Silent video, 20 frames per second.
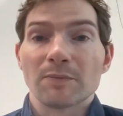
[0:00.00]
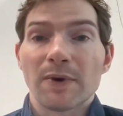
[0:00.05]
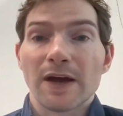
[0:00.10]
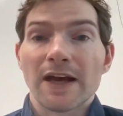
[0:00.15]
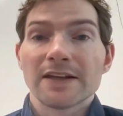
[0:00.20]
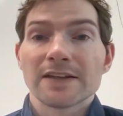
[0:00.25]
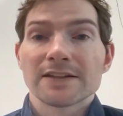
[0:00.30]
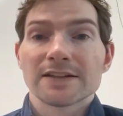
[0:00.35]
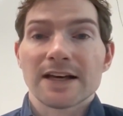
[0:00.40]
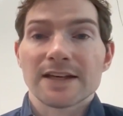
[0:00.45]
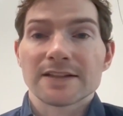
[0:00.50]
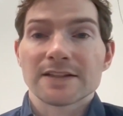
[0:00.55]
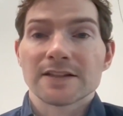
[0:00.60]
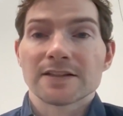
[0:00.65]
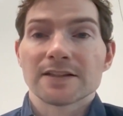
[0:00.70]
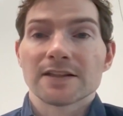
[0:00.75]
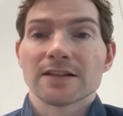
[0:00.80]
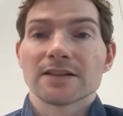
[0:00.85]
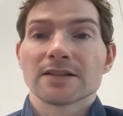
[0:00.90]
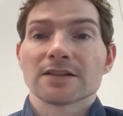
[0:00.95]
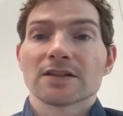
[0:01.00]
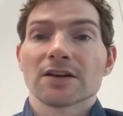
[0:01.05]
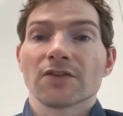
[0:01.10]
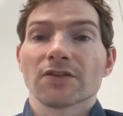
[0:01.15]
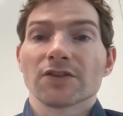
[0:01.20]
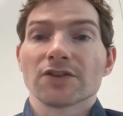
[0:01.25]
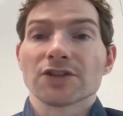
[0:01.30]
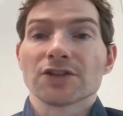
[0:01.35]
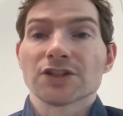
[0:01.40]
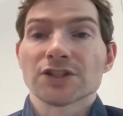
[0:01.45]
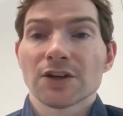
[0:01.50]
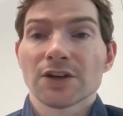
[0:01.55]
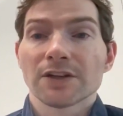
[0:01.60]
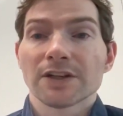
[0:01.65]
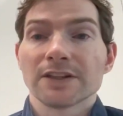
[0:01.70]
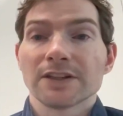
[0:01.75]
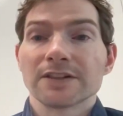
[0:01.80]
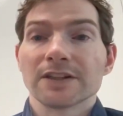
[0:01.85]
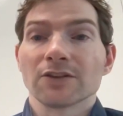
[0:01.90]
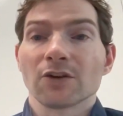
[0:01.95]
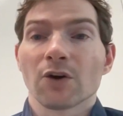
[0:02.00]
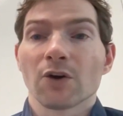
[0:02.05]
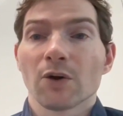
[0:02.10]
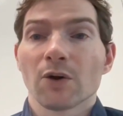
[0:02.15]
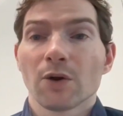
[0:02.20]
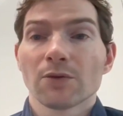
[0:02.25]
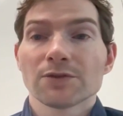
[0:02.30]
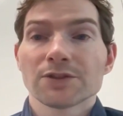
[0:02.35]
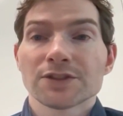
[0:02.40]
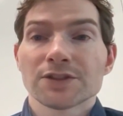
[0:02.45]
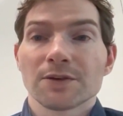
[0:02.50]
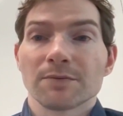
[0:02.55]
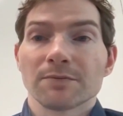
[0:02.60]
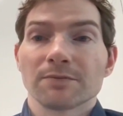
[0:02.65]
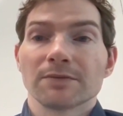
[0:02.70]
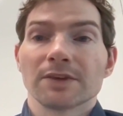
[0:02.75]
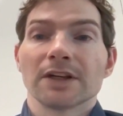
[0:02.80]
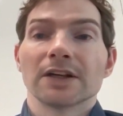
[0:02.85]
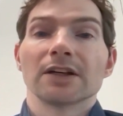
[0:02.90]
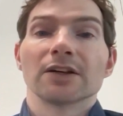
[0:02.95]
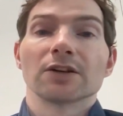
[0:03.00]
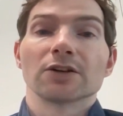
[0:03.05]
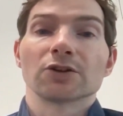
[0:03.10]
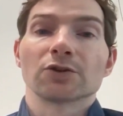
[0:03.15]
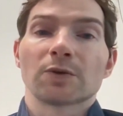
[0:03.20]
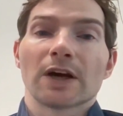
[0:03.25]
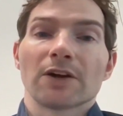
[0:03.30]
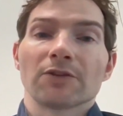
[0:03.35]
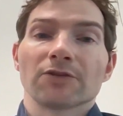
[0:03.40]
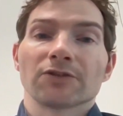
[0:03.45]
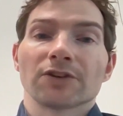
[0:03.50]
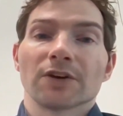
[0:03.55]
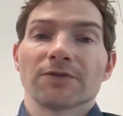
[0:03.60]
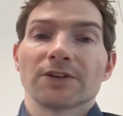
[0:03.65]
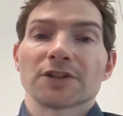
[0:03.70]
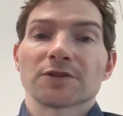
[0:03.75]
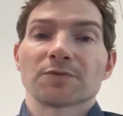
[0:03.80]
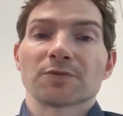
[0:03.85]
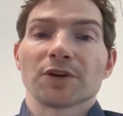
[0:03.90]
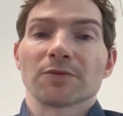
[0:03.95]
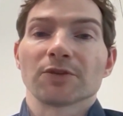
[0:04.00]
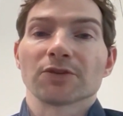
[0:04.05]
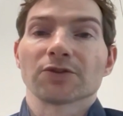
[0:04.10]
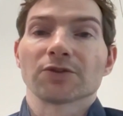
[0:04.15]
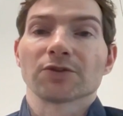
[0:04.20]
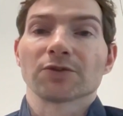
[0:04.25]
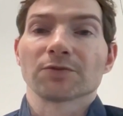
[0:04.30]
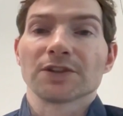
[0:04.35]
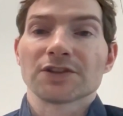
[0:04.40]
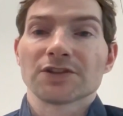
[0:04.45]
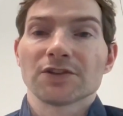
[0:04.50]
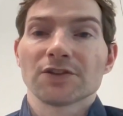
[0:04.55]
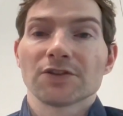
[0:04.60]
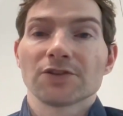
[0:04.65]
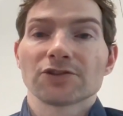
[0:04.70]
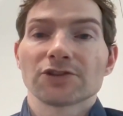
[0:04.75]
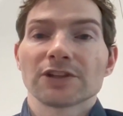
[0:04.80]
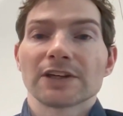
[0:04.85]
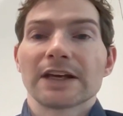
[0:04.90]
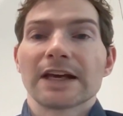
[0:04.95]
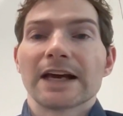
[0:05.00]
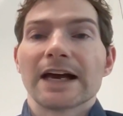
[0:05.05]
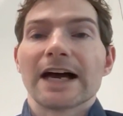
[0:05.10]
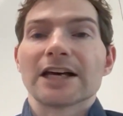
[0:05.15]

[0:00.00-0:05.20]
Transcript: based as it is on the solid and wholesome ground of experimental research,